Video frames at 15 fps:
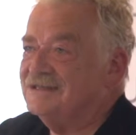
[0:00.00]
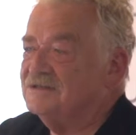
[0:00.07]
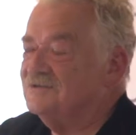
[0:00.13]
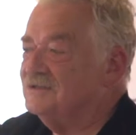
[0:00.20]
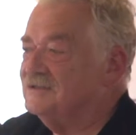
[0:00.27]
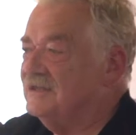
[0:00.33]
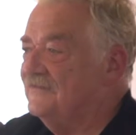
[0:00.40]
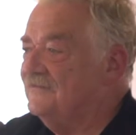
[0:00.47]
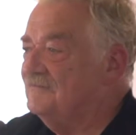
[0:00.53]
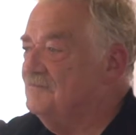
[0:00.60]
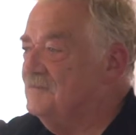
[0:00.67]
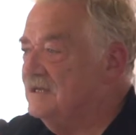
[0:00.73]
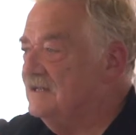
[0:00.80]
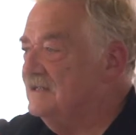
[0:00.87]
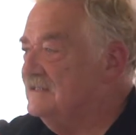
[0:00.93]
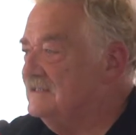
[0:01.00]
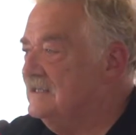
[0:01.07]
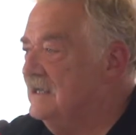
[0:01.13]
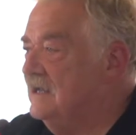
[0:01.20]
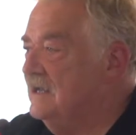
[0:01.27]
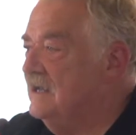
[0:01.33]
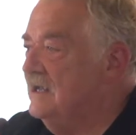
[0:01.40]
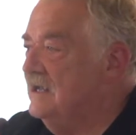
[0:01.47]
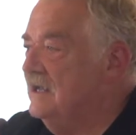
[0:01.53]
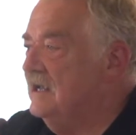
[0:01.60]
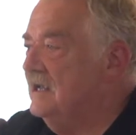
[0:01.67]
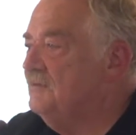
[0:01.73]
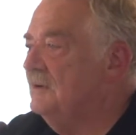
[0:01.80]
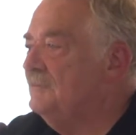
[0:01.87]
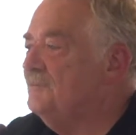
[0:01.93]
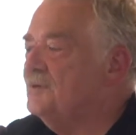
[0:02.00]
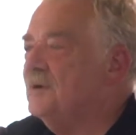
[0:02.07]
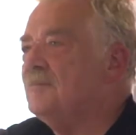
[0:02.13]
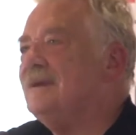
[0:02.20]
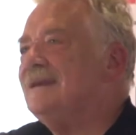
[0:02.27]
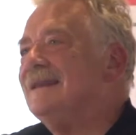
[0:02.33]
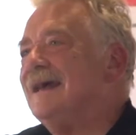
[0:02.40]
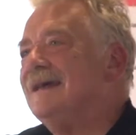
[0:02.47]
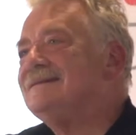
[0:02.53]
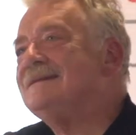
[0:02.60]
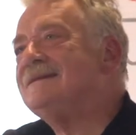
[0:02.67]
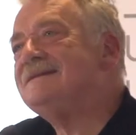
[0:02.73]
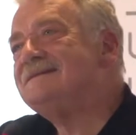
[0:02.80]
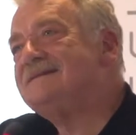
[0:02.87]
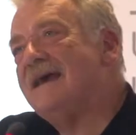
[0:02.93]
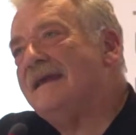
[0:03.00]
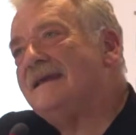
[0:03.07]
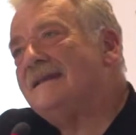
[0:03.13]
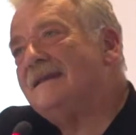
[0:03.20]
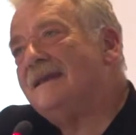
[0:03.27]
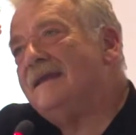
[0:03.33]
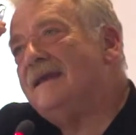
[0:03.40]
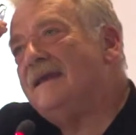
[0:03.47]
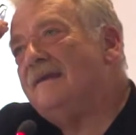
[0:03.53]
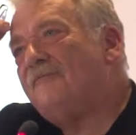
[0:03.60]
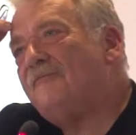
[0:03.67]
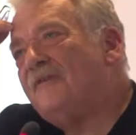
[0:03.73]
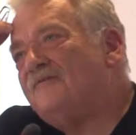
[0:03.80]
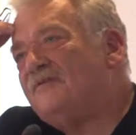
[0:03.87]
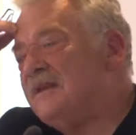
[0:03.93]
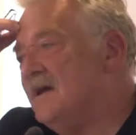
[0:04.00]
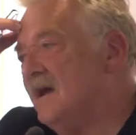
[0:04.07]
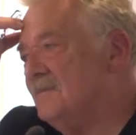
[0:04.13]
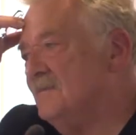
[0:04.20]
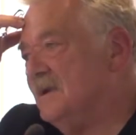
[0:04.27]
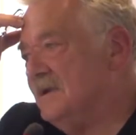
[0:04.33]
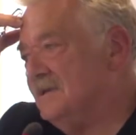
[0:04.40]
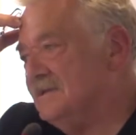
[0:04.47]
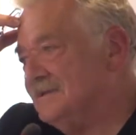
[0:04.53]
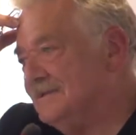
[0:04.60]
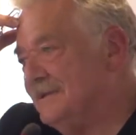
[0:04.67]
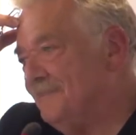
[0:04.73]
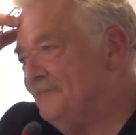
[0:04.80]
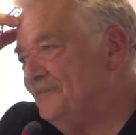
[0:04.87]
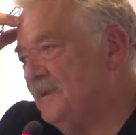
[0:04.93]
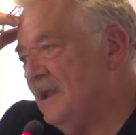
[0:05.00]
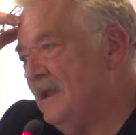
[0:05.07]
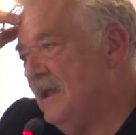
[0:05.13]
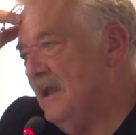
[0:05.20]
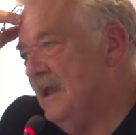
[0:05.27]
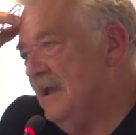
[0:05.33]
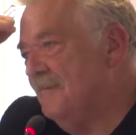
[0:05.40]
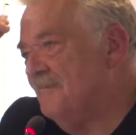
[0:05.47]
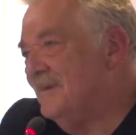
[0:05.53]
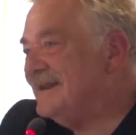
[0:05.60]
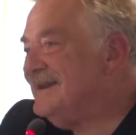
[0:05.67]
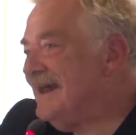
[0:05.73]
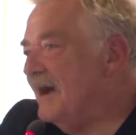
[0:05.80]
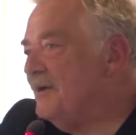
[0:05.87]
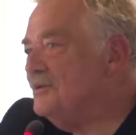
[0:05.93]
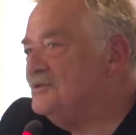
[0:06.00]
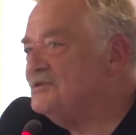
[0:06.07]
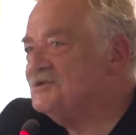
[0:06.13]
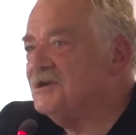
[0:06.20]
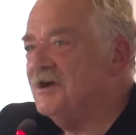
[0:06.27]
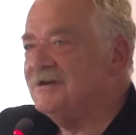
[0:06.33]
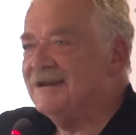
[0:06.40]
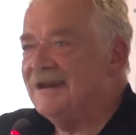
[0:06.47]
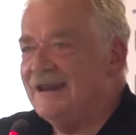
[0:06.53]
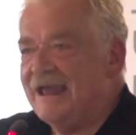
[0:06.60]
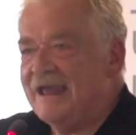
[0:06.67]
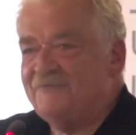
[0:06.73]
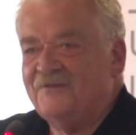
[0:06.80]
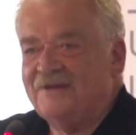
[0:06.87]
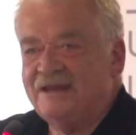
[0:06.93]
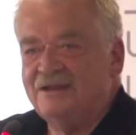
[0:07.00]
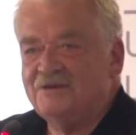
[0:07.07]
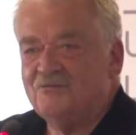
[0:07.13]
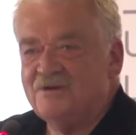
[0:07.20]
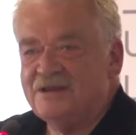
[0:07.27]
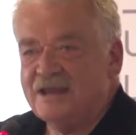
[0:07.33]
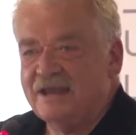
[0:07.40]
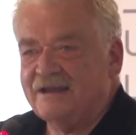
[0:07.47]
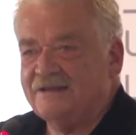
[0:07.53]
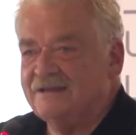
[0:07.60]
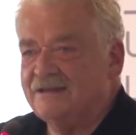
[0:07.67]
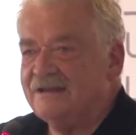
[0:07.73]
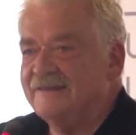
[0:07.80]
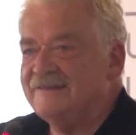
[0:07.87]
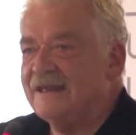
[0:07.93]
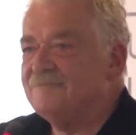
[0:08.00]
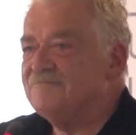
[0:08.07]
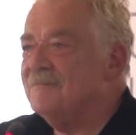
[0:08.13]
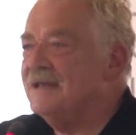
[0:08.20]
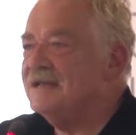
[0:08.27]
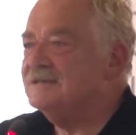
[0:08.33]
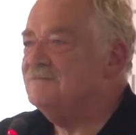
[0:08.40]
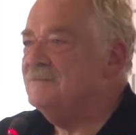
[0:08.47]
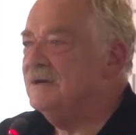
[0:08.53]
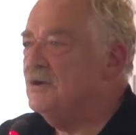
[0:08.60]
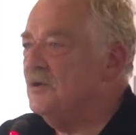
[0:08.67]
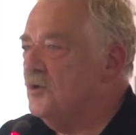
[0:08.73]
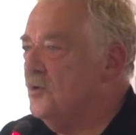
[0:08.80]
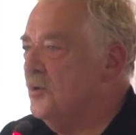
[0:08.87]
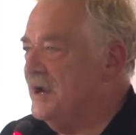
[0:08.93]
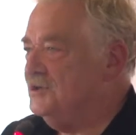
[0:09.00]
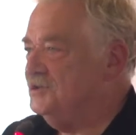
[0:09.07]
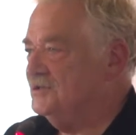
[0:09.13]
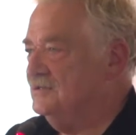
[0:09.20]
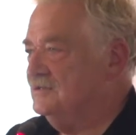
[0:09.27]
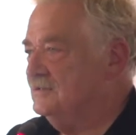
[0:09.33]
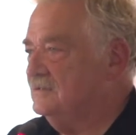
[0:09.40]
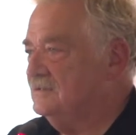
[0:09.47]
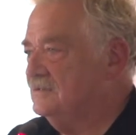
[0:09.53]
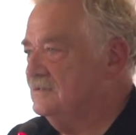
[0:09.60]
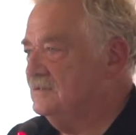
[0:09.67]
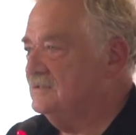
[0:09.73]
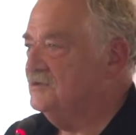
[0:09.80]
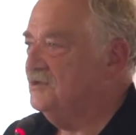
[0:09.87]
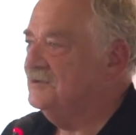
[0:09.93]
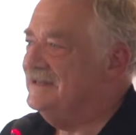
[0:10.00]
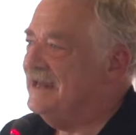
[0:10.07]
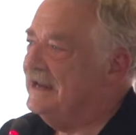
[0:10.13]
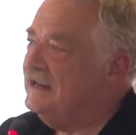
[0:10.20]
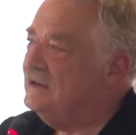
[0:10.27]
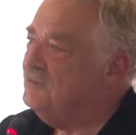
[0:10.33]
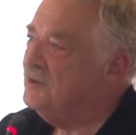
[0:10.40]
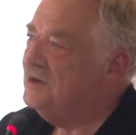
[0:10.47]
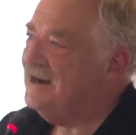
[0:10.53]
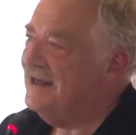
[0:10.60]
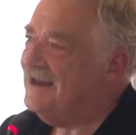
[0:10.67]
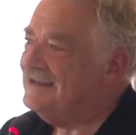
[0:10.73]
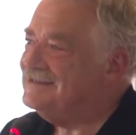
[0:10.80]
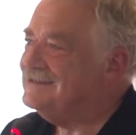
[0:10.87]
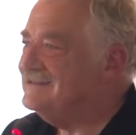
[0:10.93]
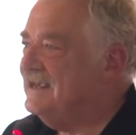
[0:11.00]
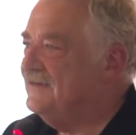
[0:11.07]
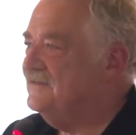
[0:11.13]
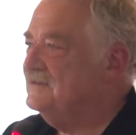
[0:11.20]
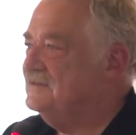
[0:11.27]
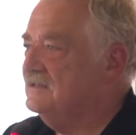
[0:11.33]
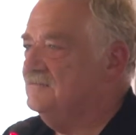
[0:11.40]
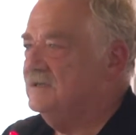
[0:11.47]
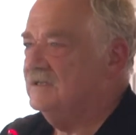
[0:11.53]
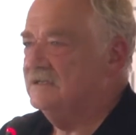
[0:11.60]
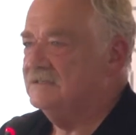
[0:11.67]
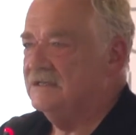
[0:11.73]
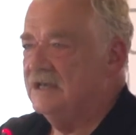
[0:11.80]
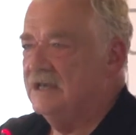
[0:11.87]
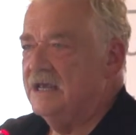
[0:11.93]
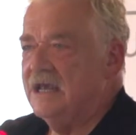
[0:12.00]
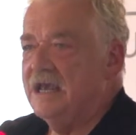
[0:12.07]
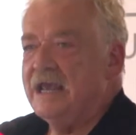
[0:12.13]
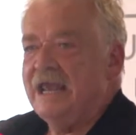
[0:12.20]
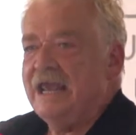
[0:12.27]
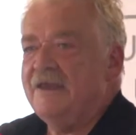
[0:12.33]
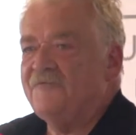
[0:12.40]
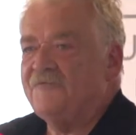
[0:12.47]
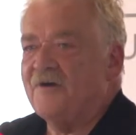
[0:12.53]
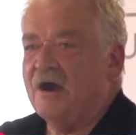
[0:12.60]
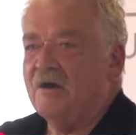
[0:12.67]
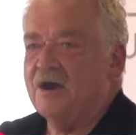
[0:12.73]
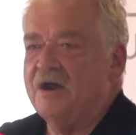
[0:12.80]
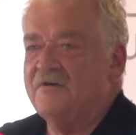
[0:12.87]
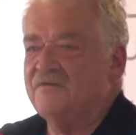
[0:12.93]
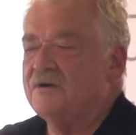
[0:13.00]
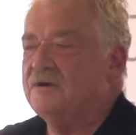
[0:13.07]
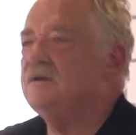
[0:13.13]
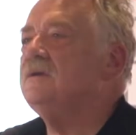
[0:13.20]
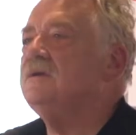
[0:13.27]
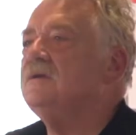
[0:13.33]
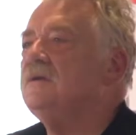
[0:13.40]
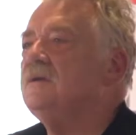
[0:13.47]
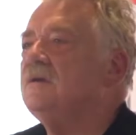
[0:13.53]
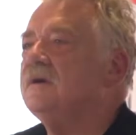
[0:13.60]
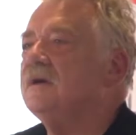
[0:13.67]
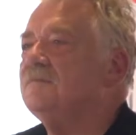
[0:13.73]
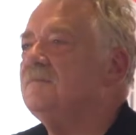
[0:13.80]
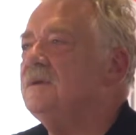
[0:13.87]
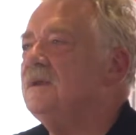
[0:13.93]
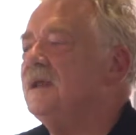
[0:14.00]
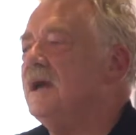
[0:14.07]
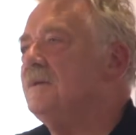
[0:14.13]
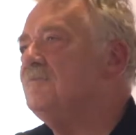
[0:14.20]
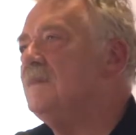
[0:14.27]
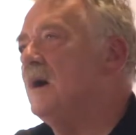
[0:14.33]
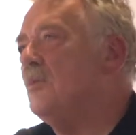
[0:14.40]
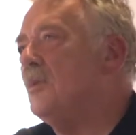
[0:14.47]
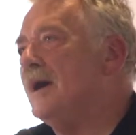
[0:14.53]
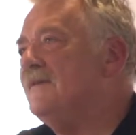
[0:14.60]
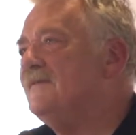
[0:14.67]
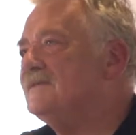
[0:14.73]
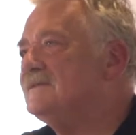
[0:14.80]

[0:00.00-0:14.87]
6 or 7 minutes, it will probably last exactly 59 minutes. But now you started laughing and reacting, and that makes me loquacious. So then it would last 70 minutes. If, however, you look at me like my wife